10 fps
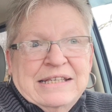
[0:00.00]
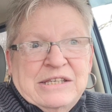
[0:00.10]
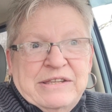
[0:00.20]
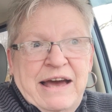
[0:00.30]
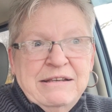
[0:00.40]

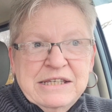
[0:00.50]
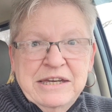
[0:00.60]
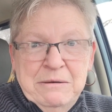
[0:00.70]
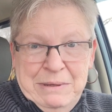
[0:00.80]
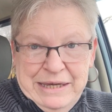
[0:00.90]
So that's
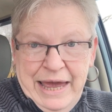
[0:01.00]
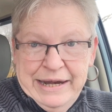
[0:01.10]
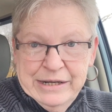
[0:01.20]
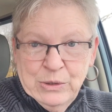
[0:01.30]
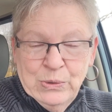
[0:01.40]
going to be
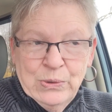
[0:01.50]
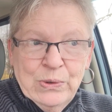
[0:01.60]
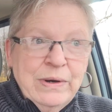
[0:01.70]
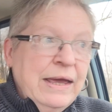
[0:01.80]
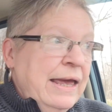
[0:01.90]
kind of
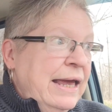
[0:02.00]
cool.